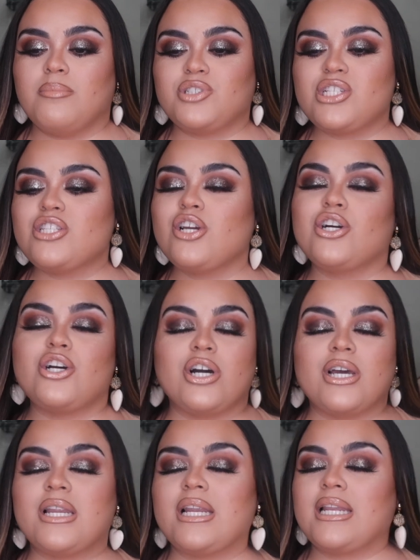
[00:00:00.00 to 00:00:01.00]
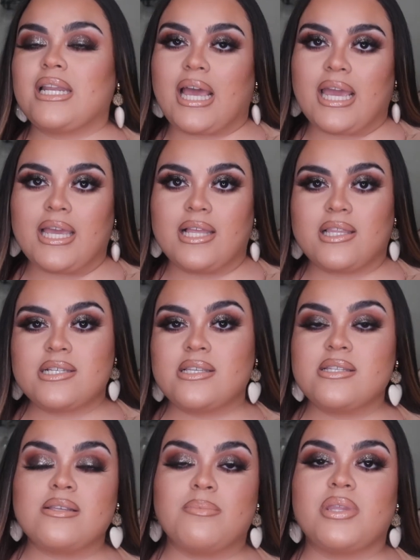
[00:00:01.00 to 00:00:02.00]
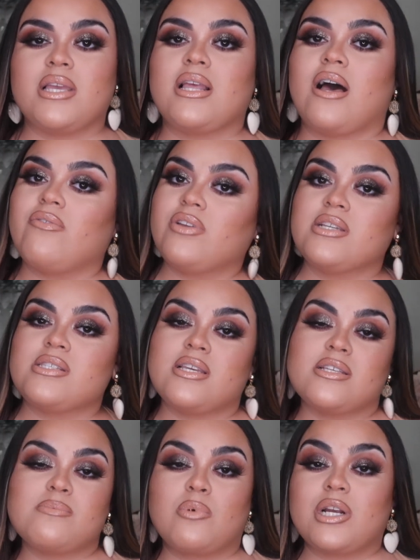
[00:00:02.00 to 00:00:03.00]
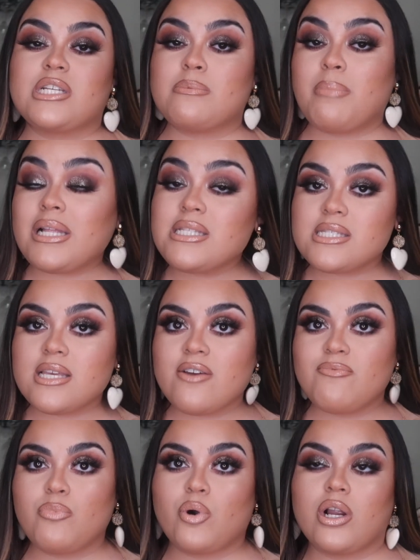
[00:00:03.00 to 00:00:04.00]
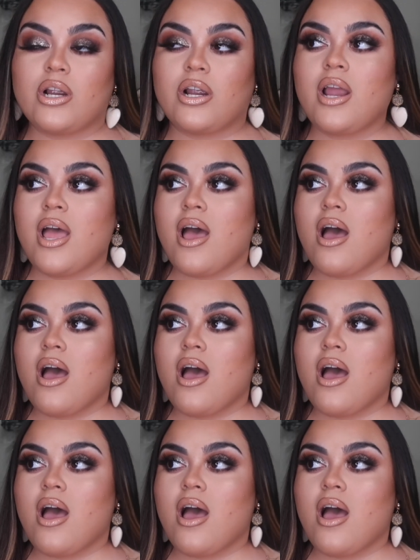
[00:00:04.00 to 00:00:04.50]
just a good night. This is something that obviously is more expensive, more